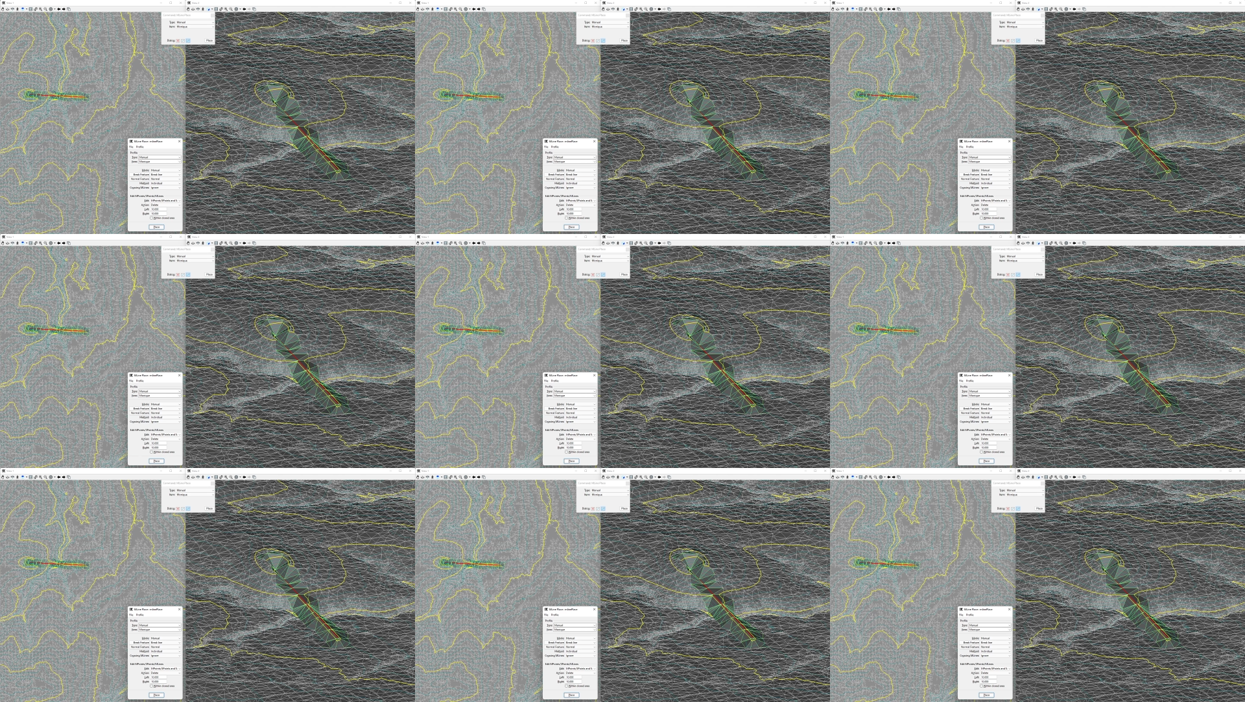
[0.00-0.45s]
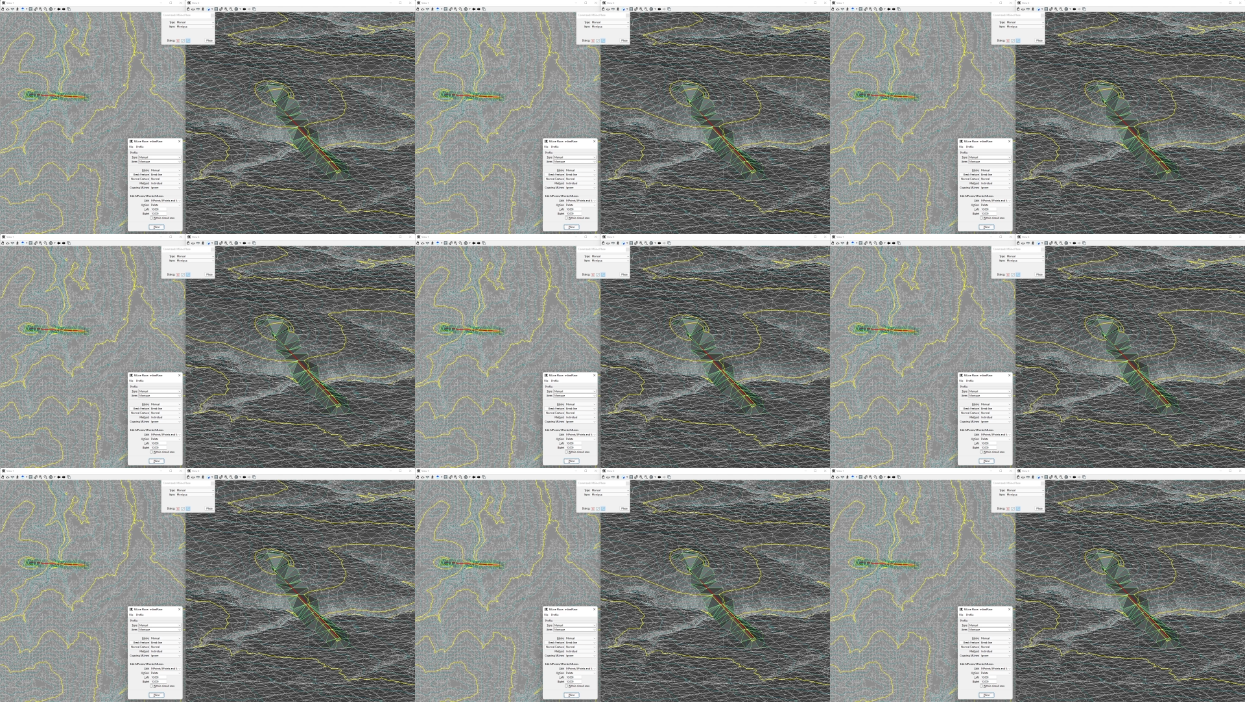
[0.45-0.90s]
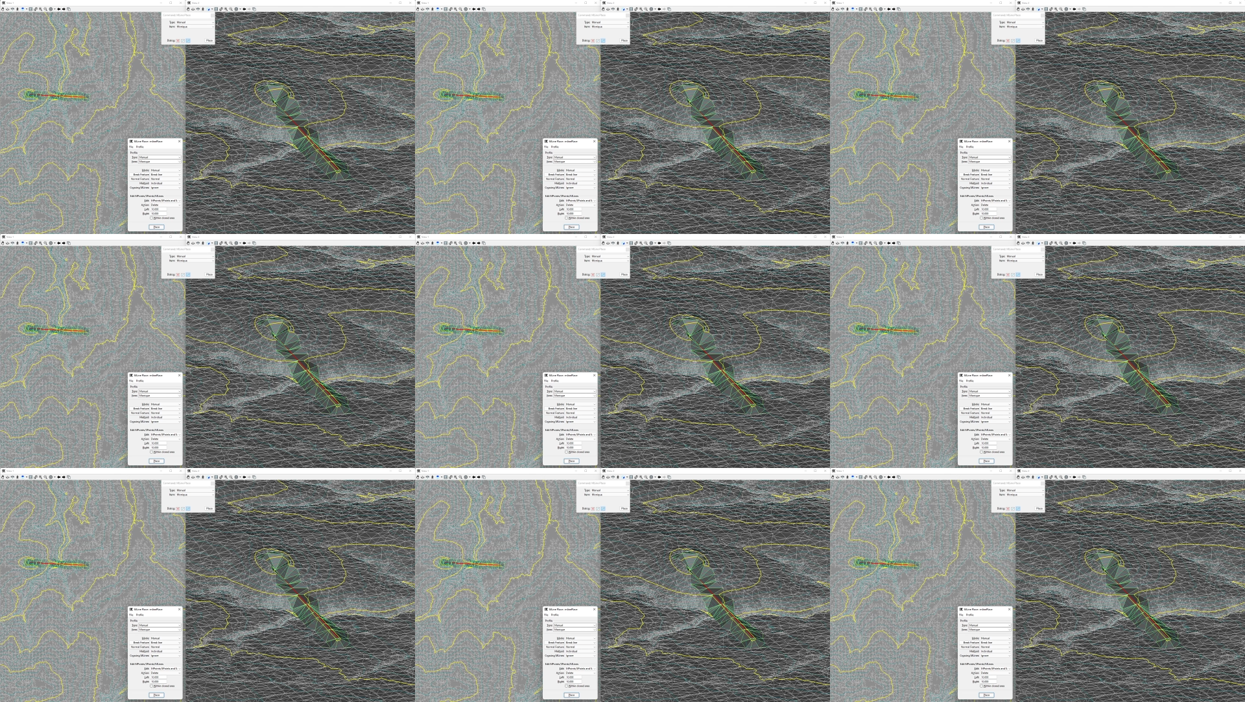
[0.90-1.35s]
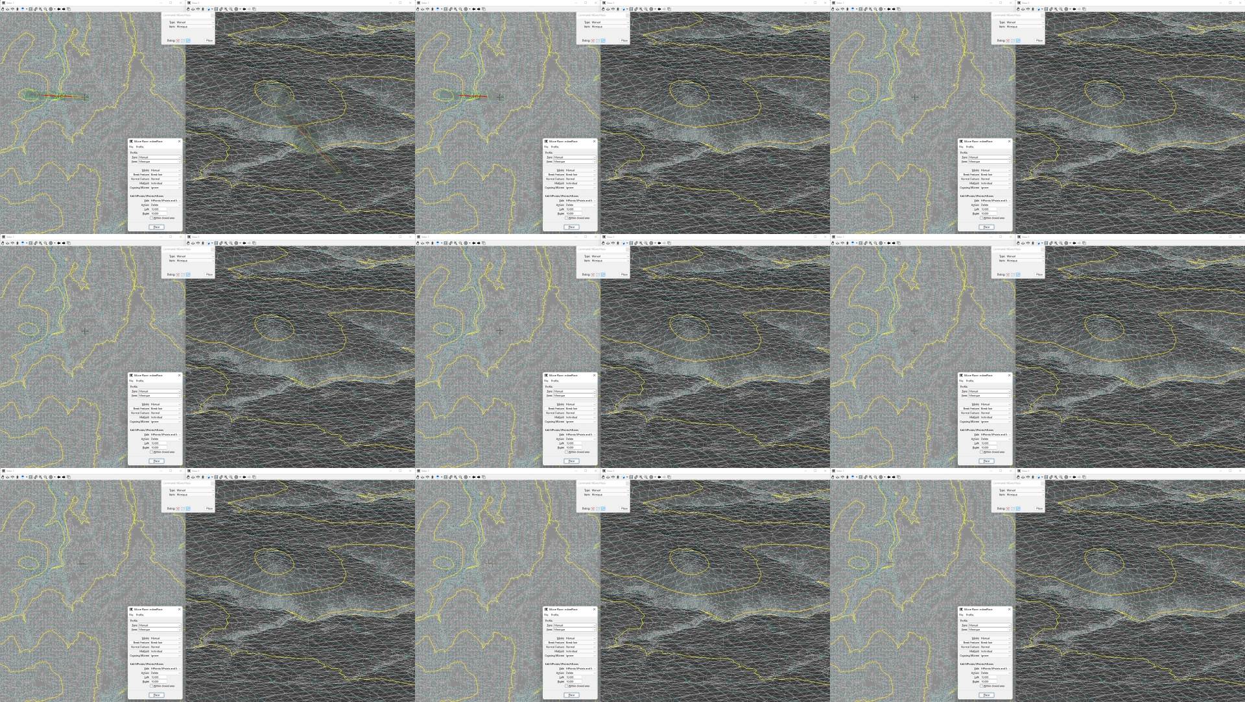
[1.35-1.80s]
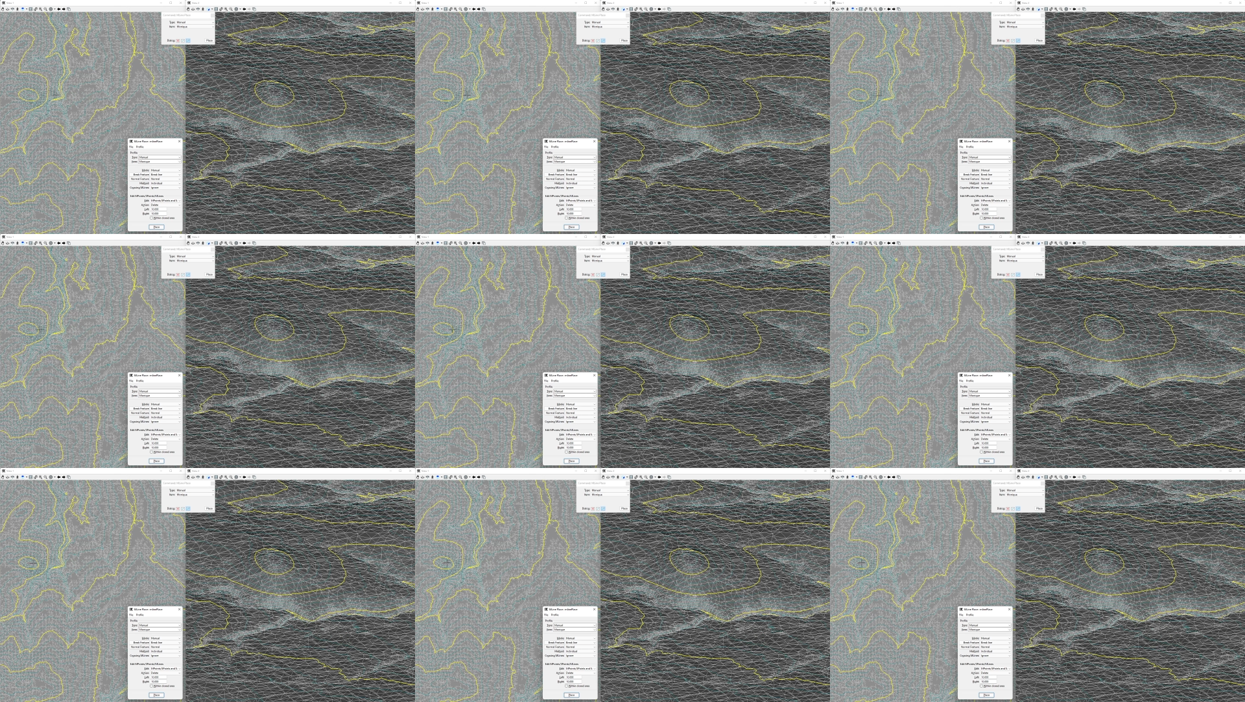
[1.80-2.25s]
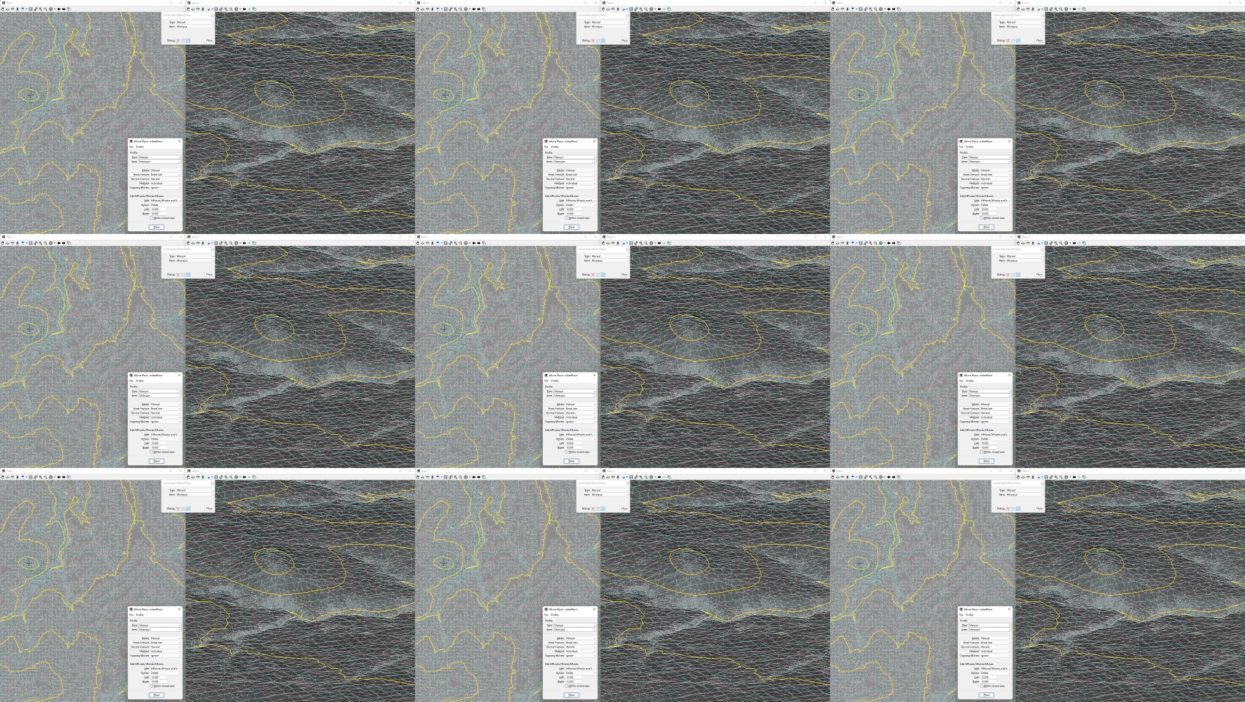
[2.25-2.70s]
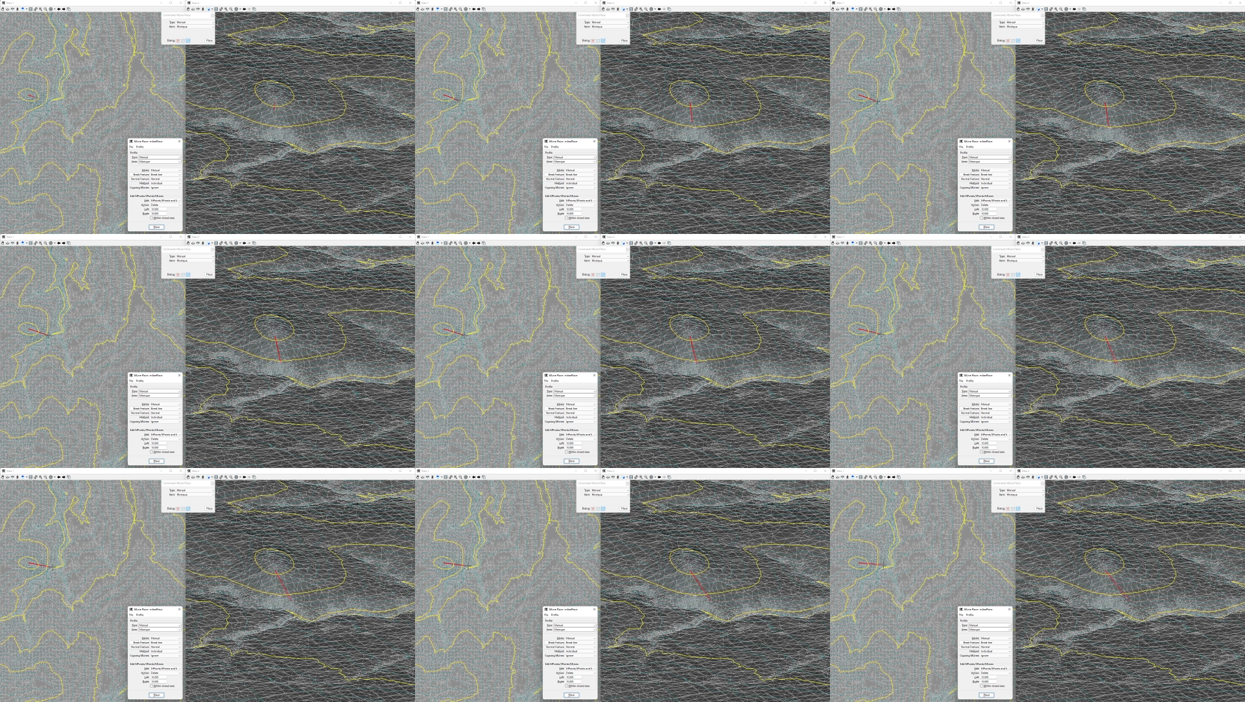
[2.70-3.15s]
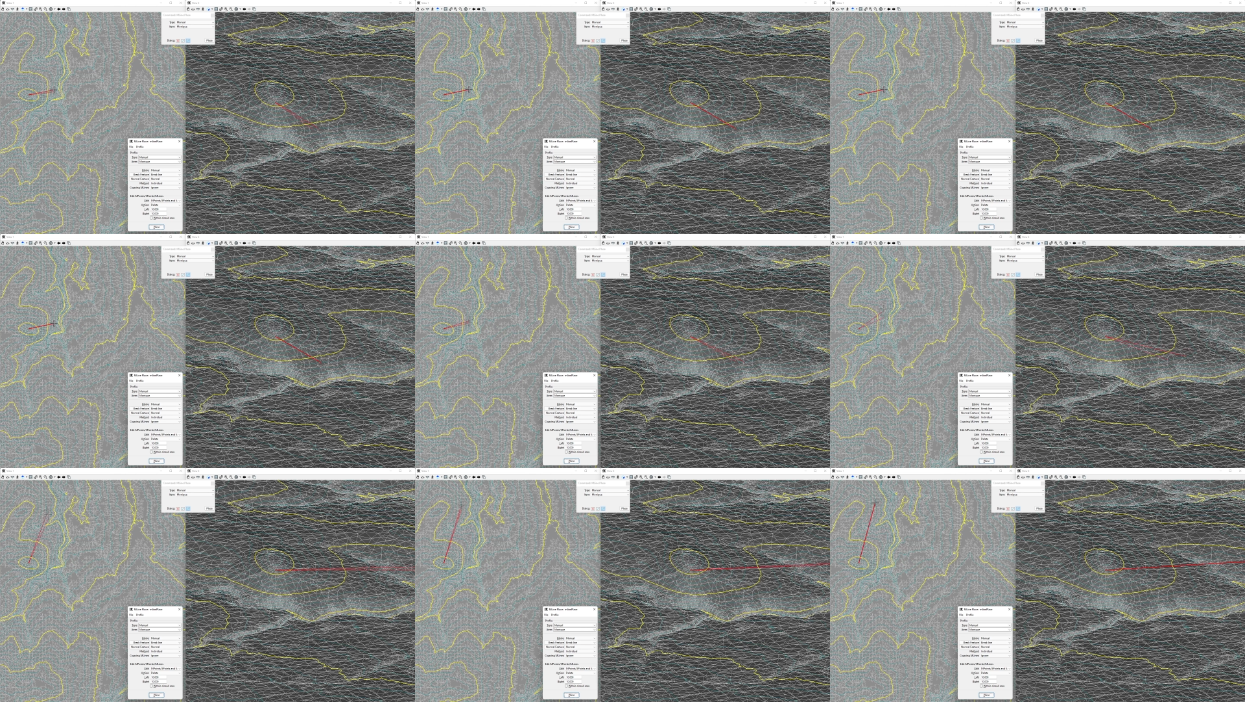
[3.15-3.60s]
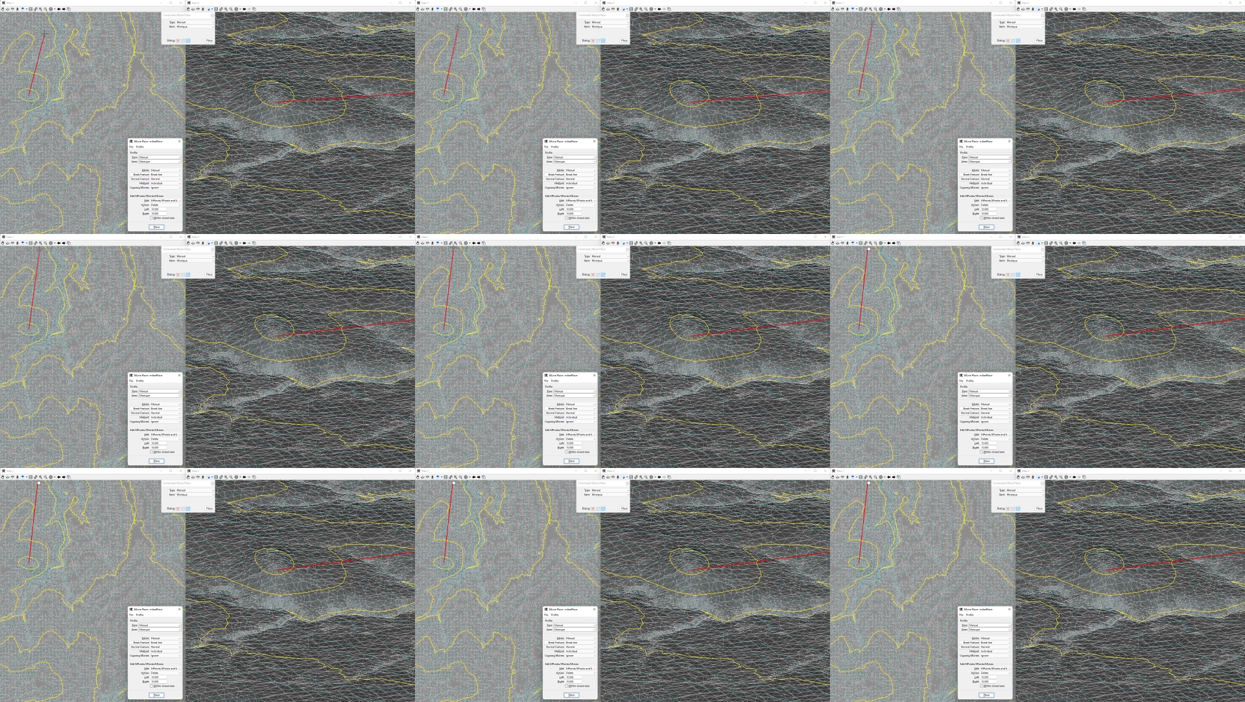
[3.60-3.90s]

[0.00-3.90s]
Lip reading: [unreadable: no face in view]